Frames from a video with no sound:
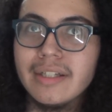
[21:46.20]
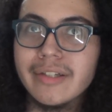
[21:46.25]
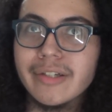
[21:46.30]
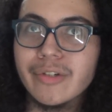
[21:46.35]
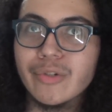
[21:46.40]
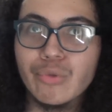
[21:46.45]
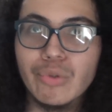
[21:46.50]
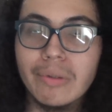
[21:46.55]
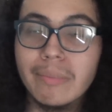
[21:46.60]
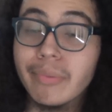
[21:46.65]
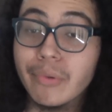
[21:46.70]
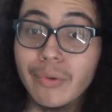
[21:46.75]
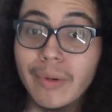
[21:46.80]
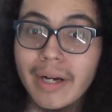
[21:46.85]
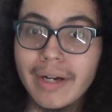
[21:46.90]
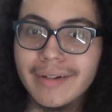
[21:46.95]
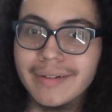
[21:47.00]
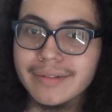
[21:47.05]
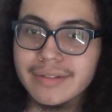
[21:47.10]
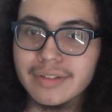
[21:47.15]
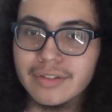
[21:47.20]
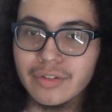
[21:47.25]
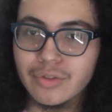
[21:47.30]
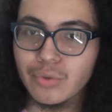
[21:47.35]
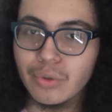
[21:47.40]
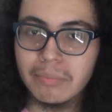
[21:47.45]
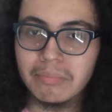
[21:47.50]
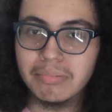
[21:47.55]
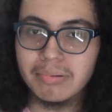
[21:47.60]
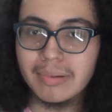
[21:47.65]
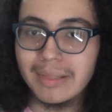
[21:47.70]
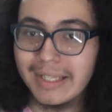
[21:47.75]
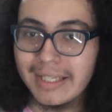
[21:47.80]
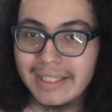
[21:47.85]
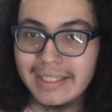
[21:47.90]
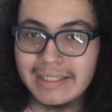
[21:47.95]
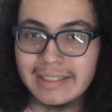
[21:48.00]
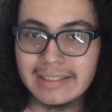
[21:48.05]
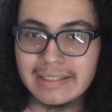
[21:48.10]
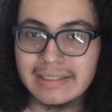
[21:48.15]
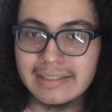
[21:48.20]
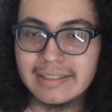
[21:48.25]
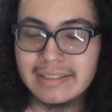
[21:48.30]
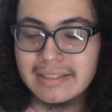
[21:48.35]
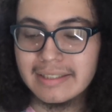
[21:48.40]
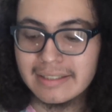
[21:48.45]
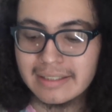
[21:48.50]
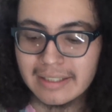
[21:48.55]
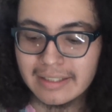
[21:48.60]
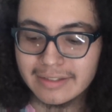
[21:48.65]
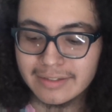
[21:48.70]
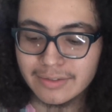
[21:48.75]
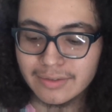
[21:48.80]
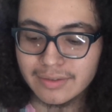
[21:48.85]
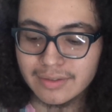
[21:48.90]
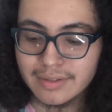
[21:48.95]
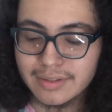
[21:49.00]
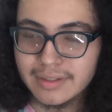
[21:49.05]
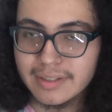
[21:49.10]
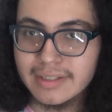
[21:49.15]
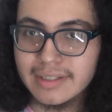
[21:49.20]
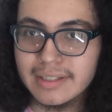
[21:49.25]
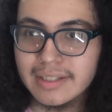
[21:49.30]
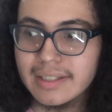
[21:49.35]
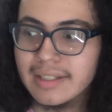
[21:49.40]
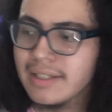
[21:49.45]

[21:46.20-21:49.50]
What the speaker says: grew up around, grew up playing, that sort of thing.